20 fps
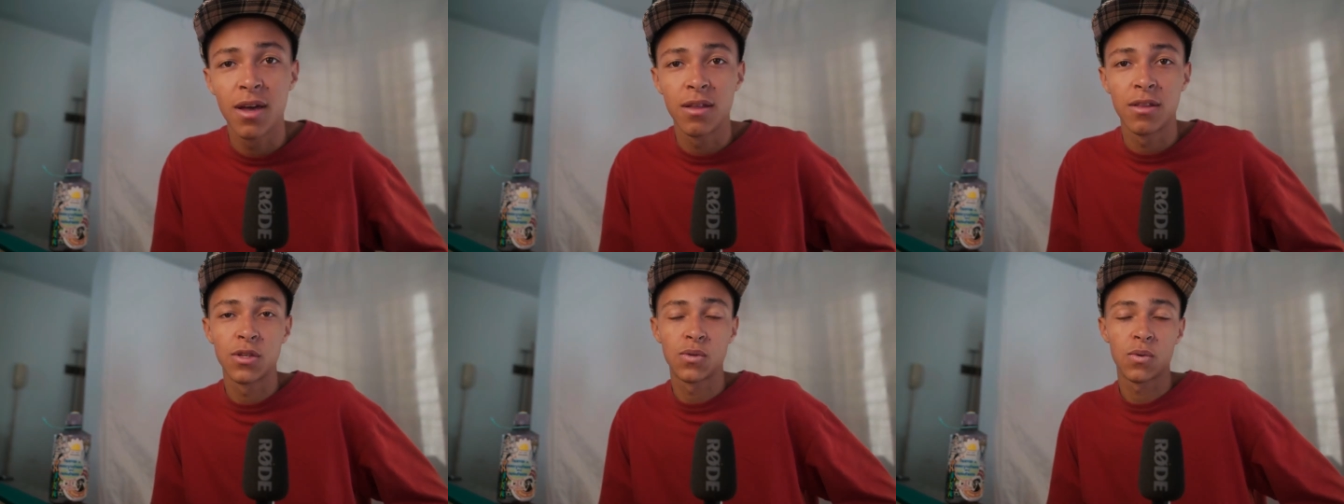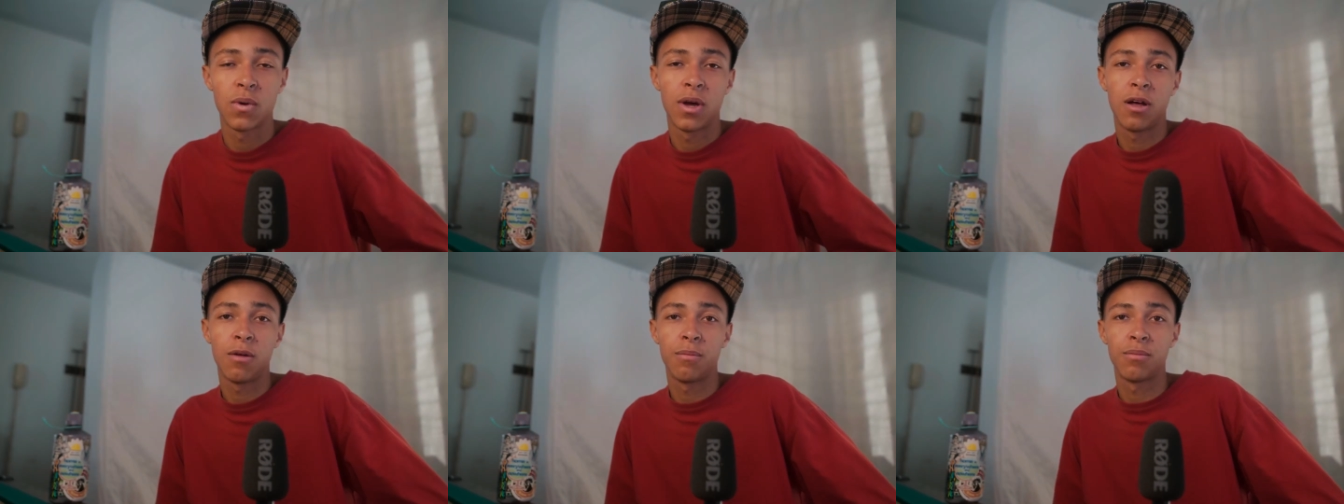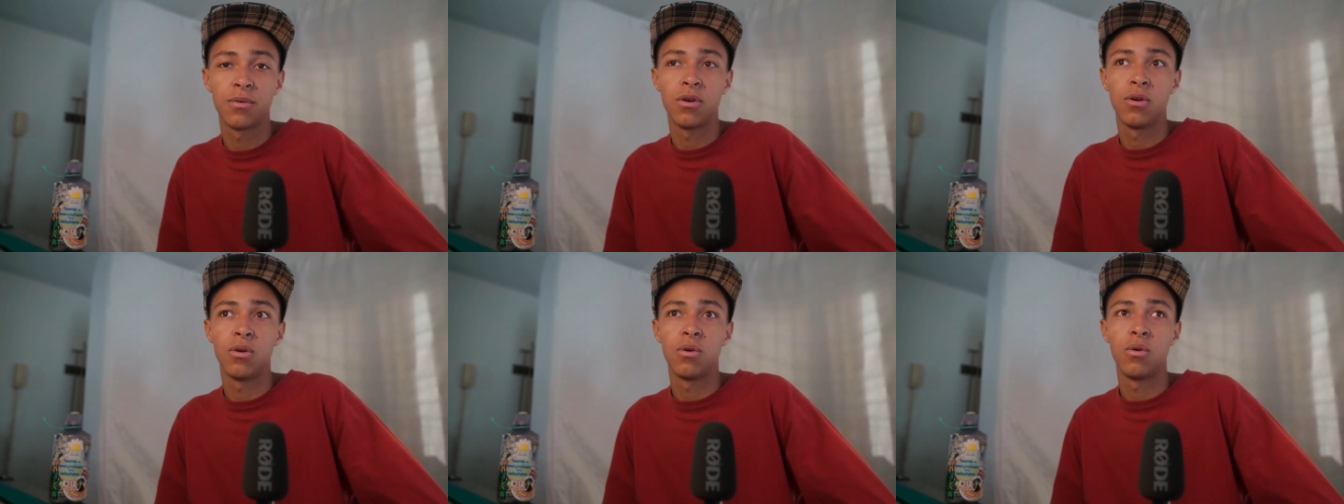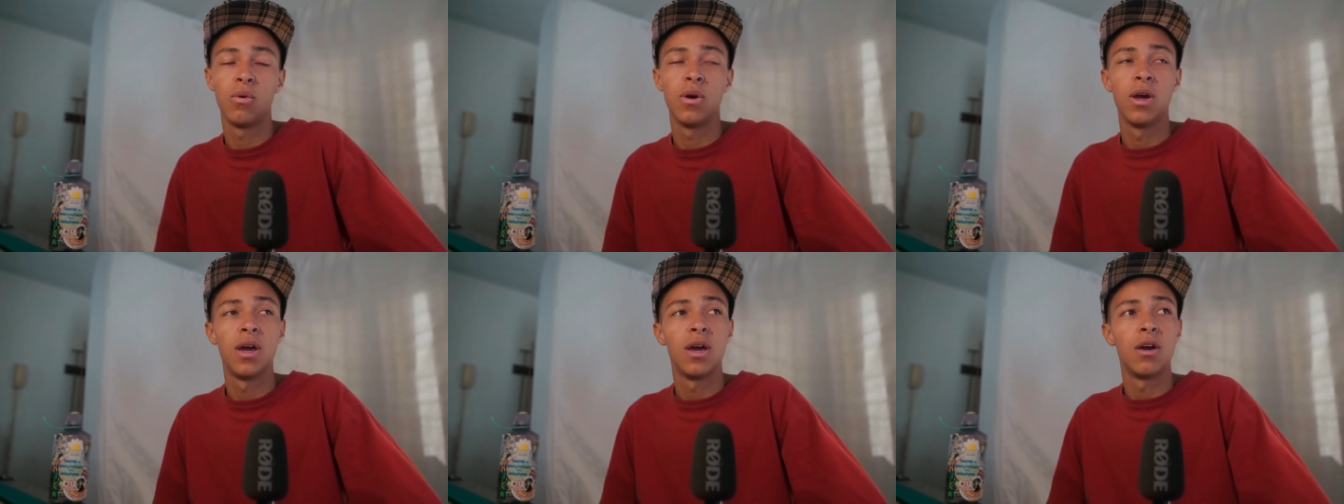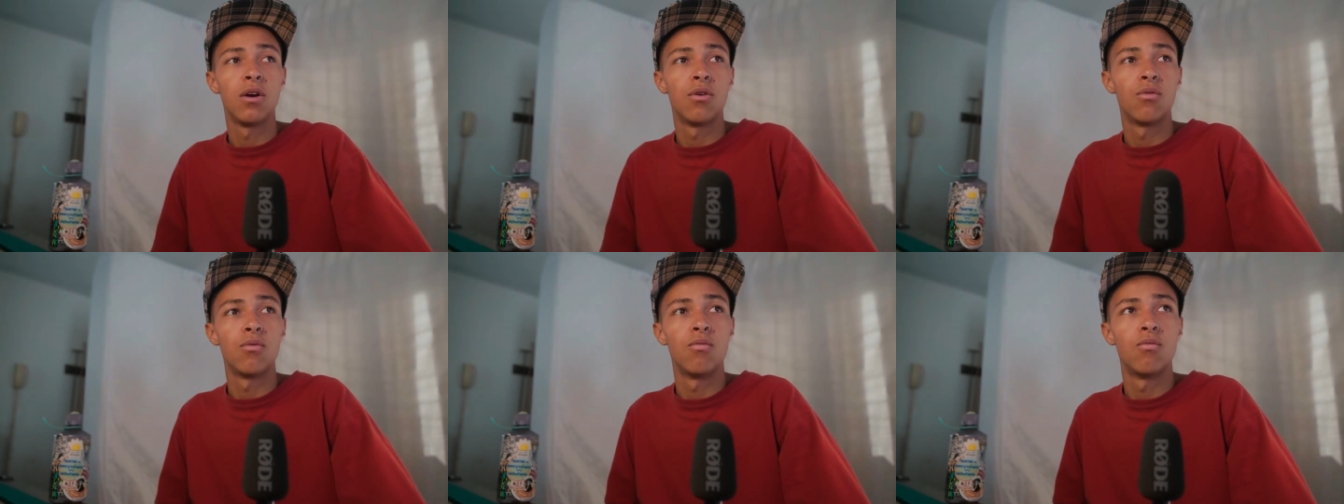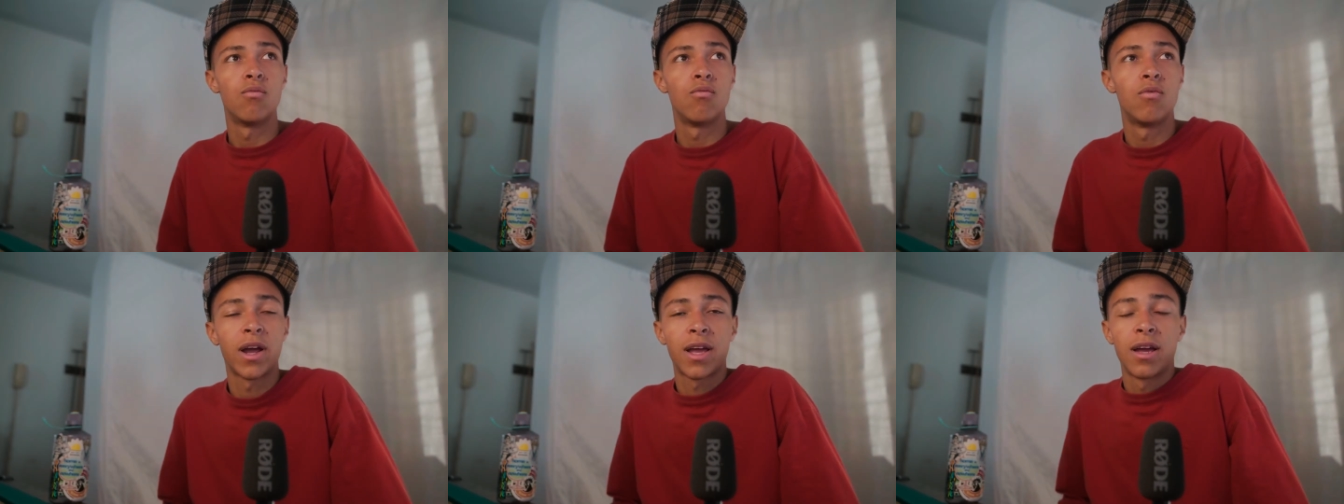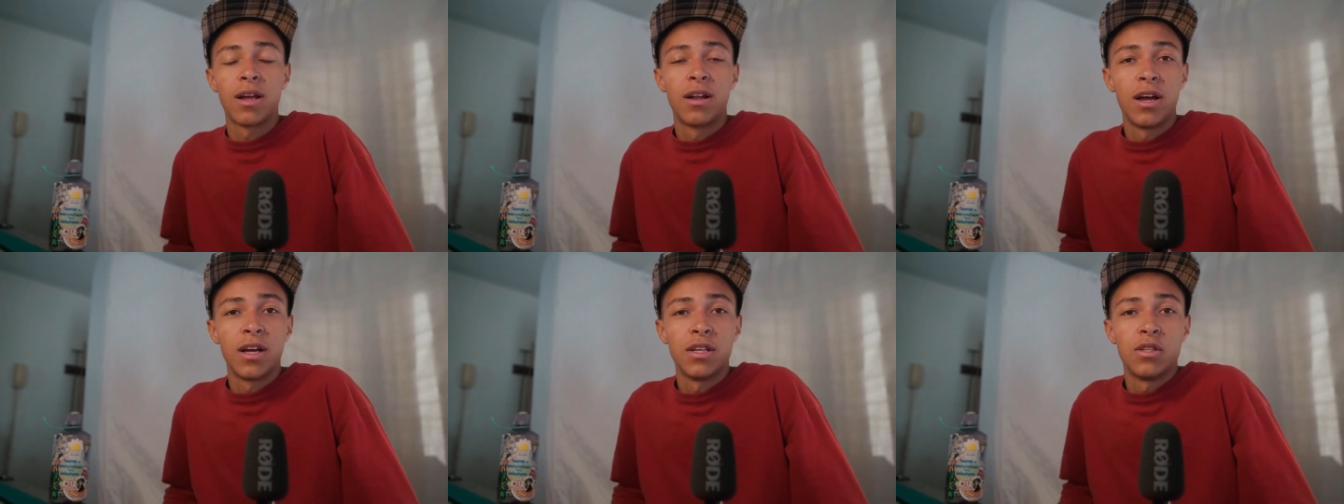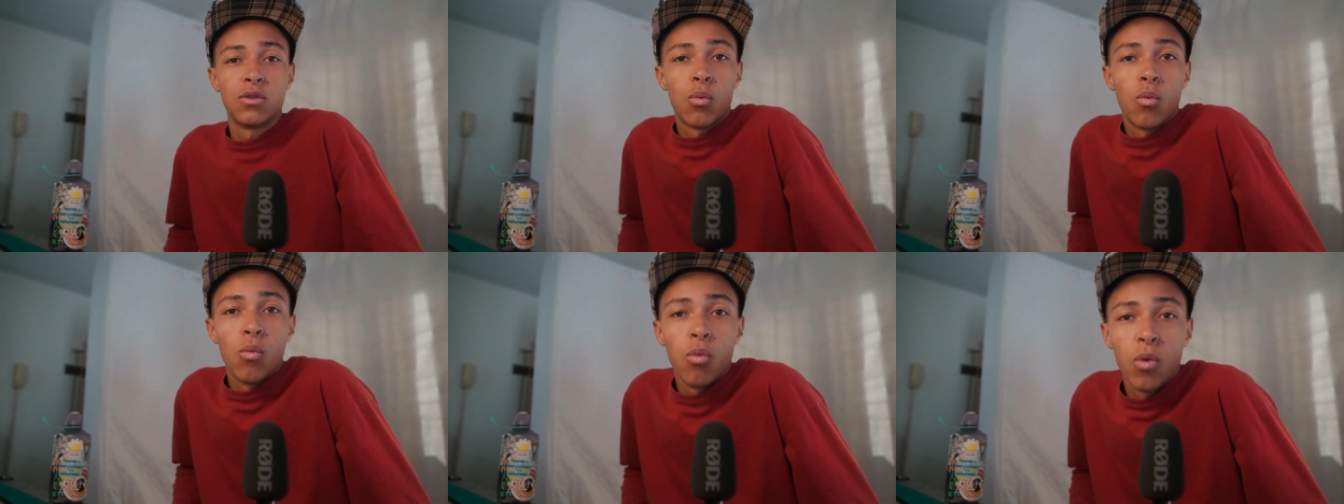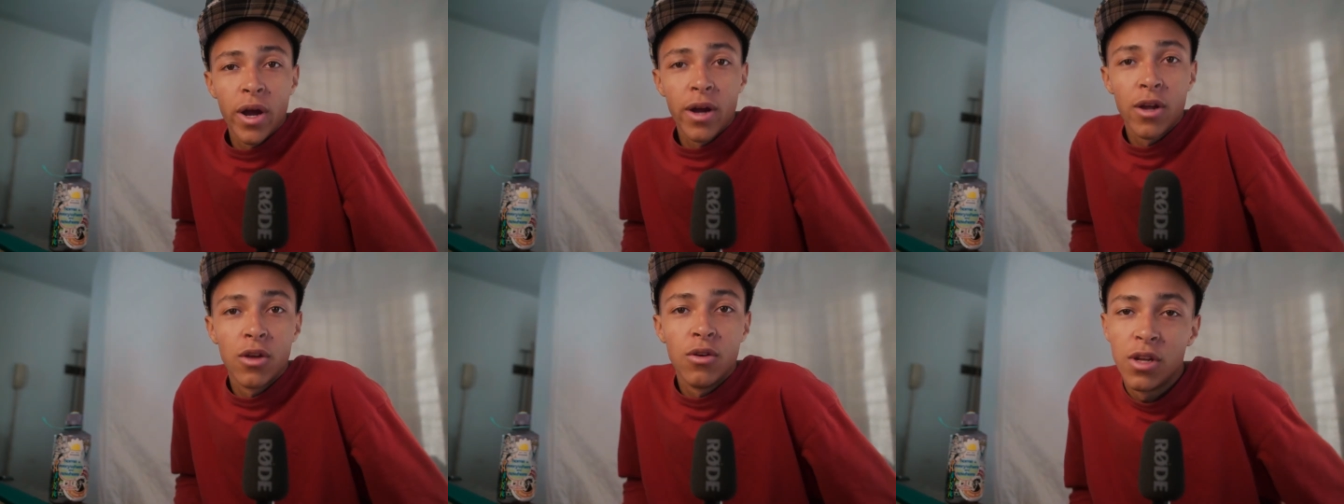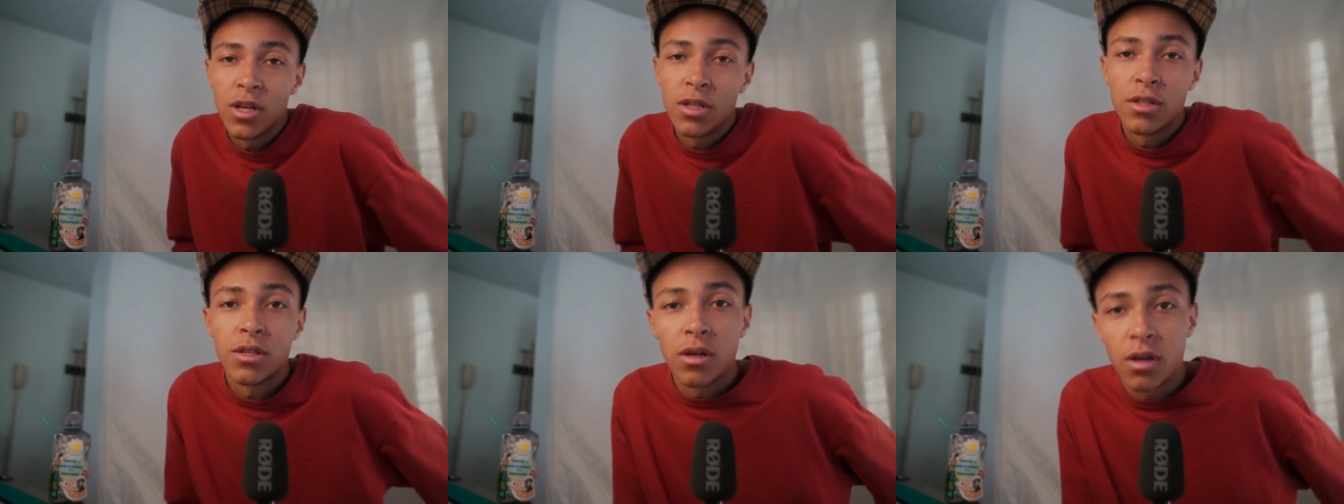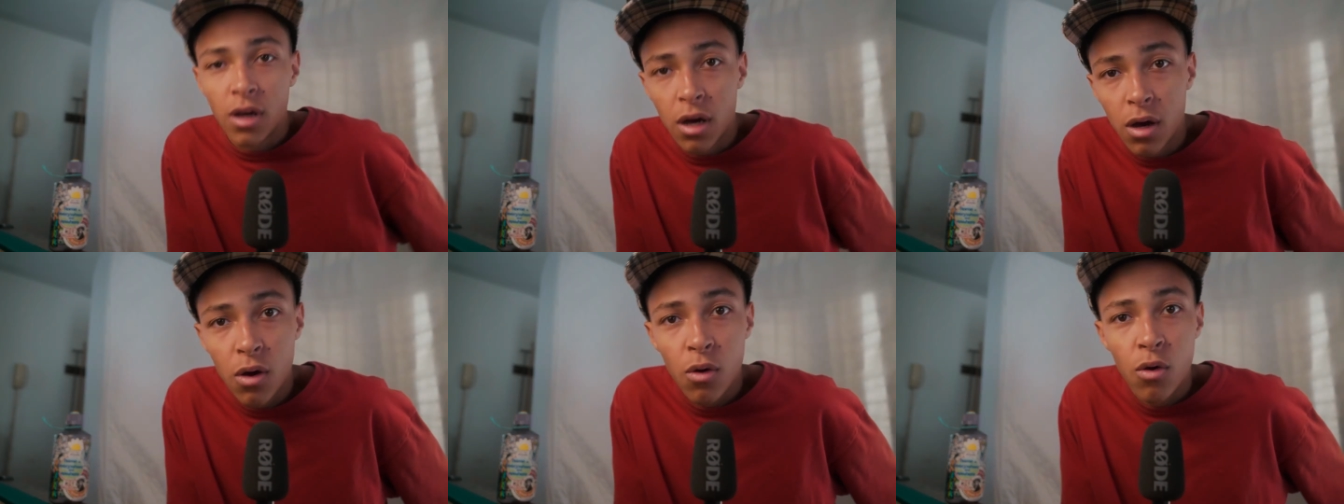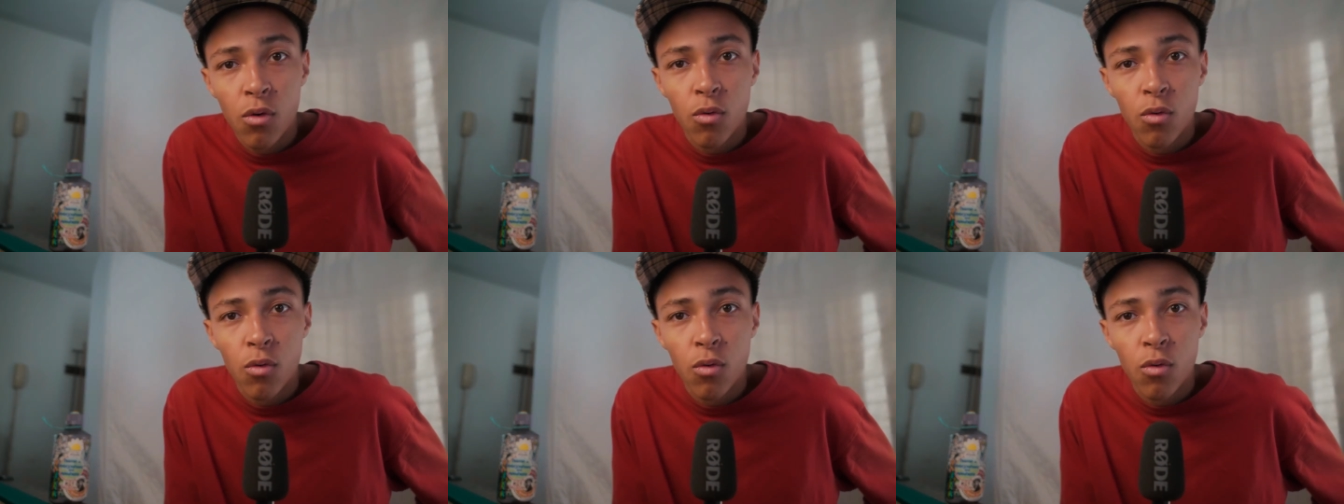This will help you recognize where you need to go,